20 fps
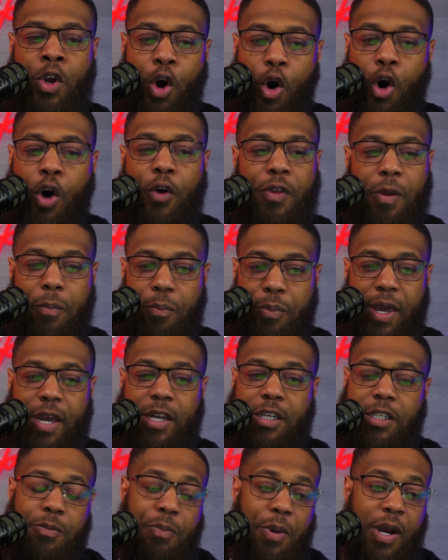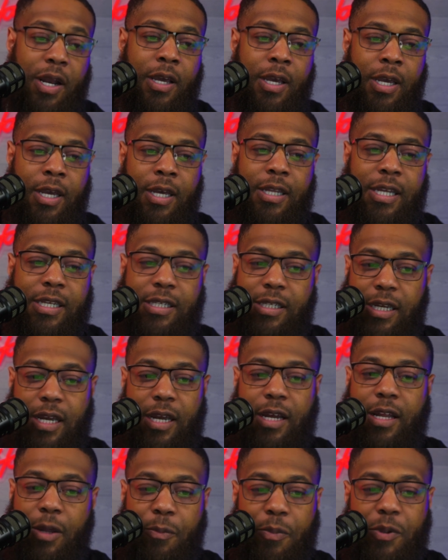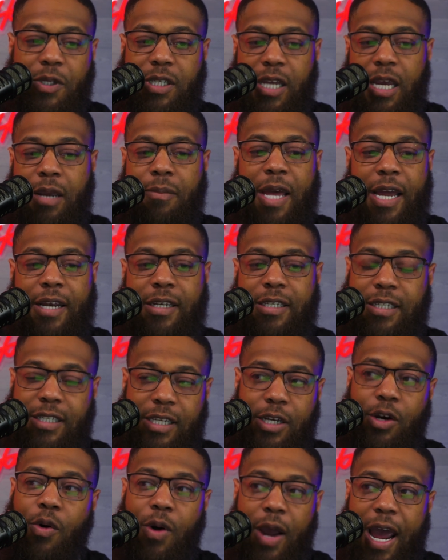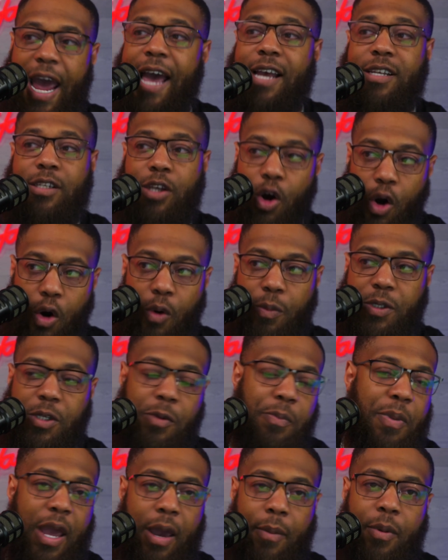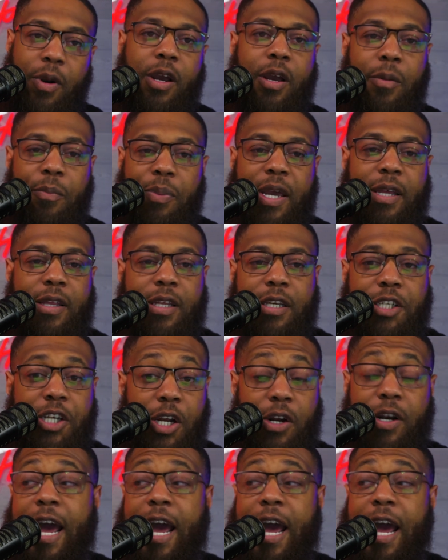on the bench, but this is a Clippers team that still has hopes to be able to compete this year.